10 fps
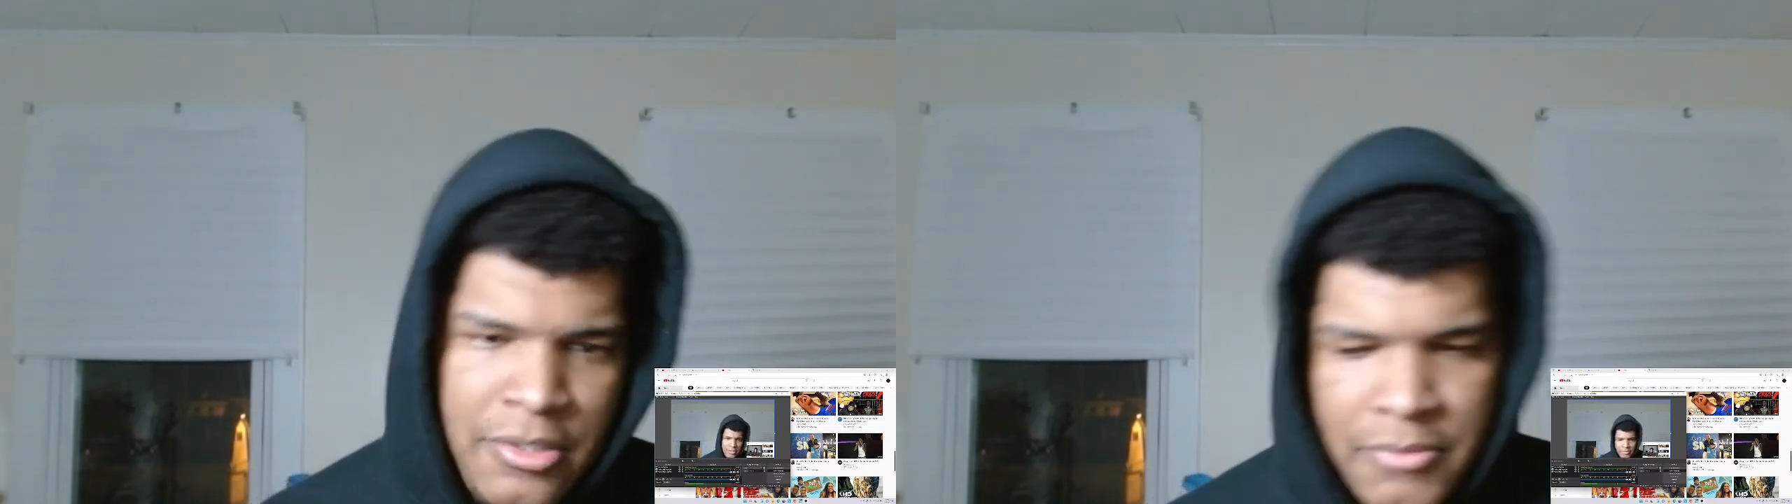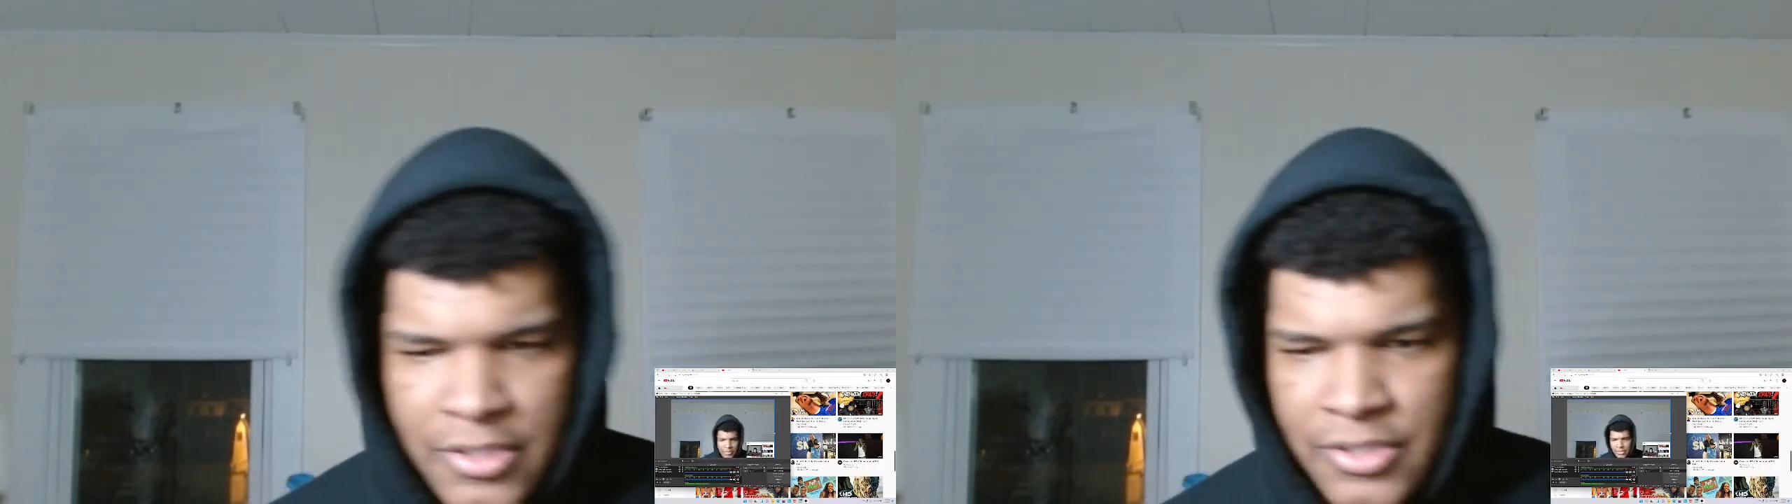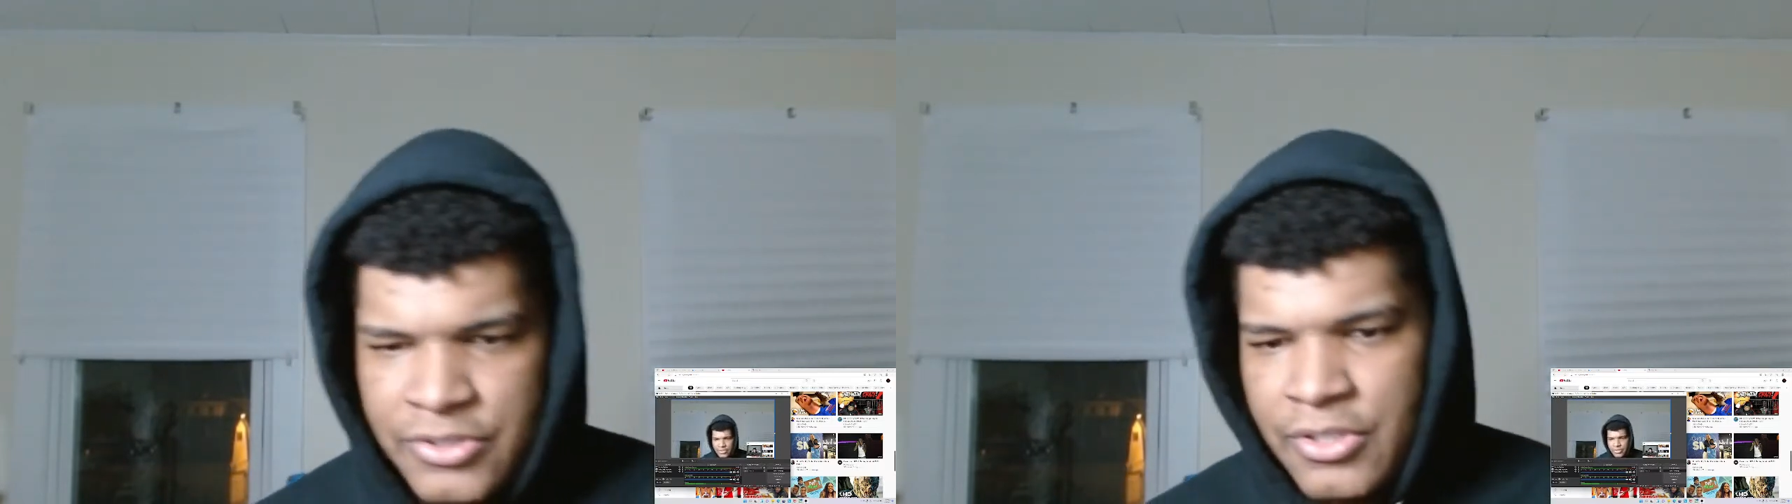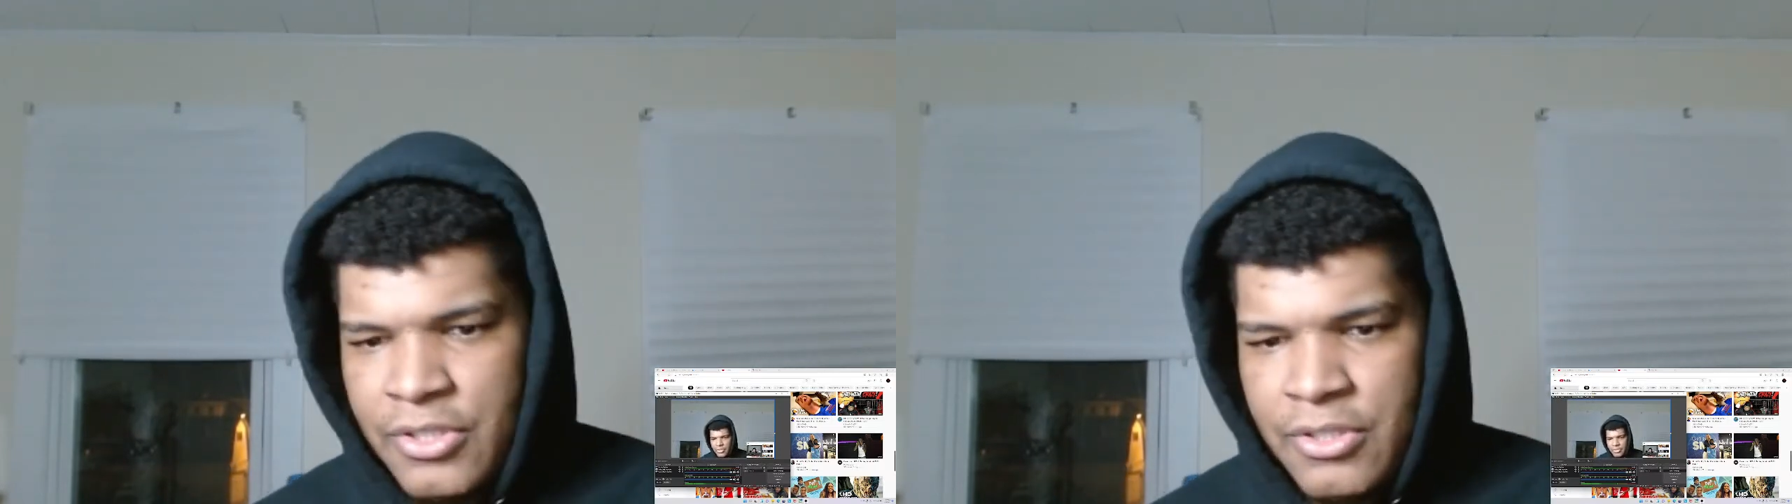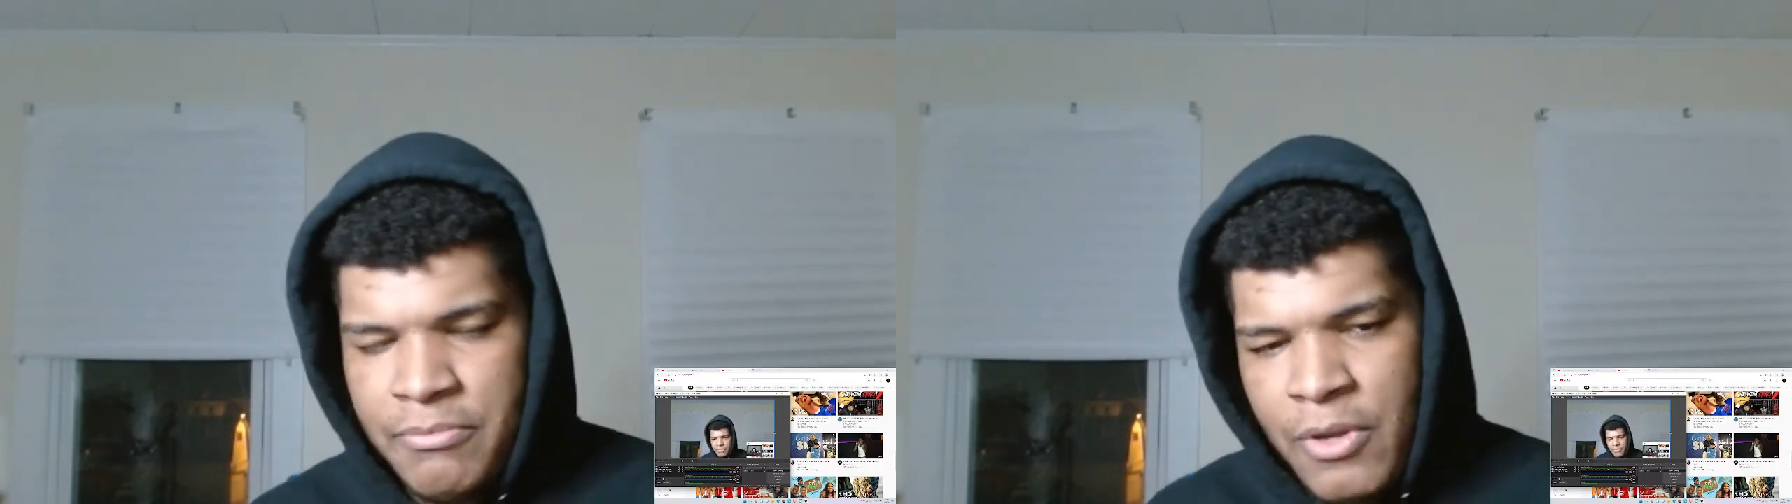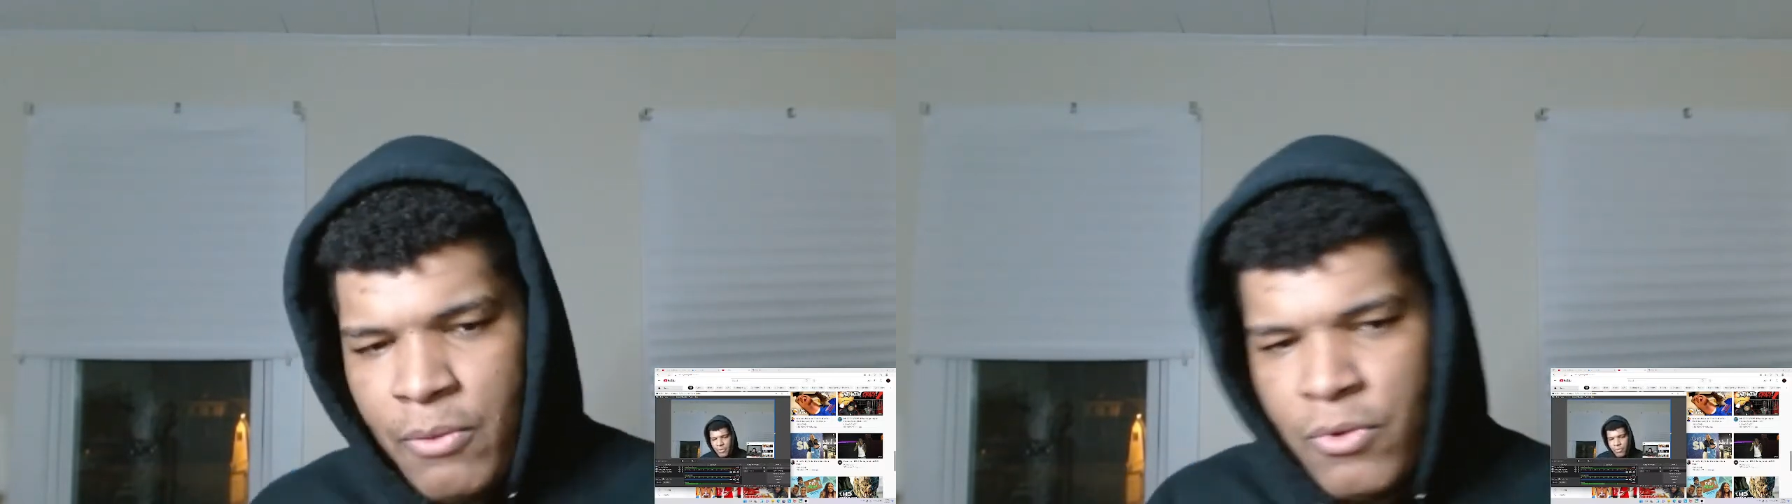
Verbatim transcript: because you know my